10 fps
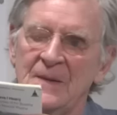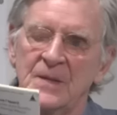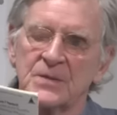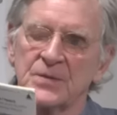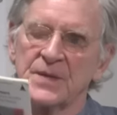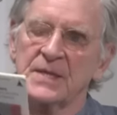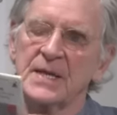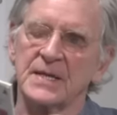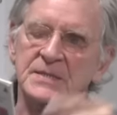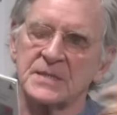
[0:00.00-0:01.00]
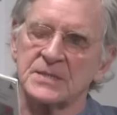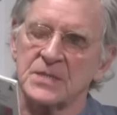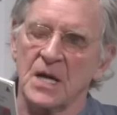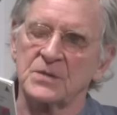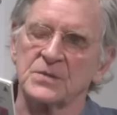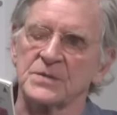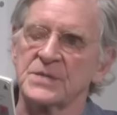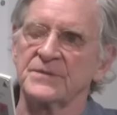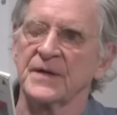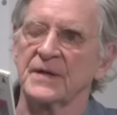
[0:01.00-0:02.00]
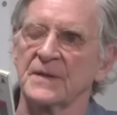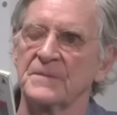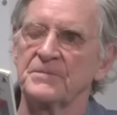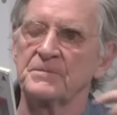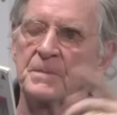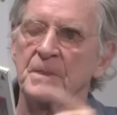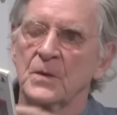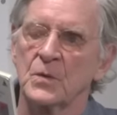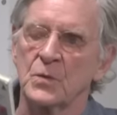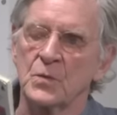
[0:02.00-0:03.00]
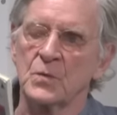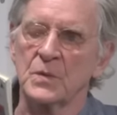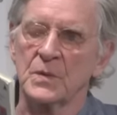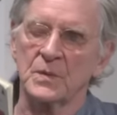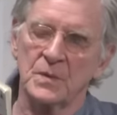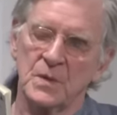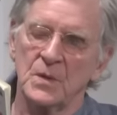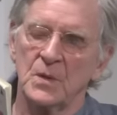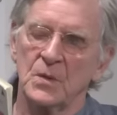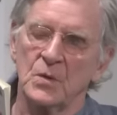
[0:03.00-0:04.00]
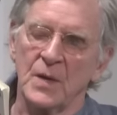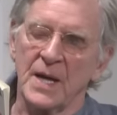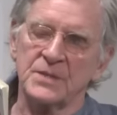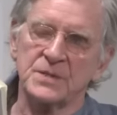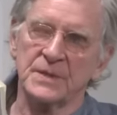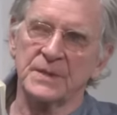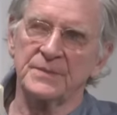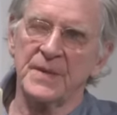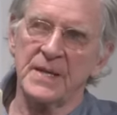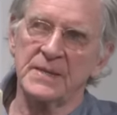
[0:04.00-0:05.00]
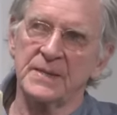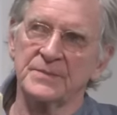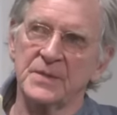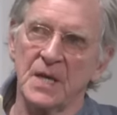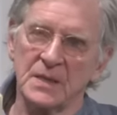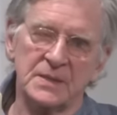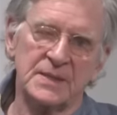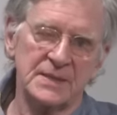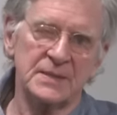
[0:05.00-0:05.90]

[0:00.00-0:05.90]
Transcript: So then he asked his doctor, Jivaka, who actually made him not kill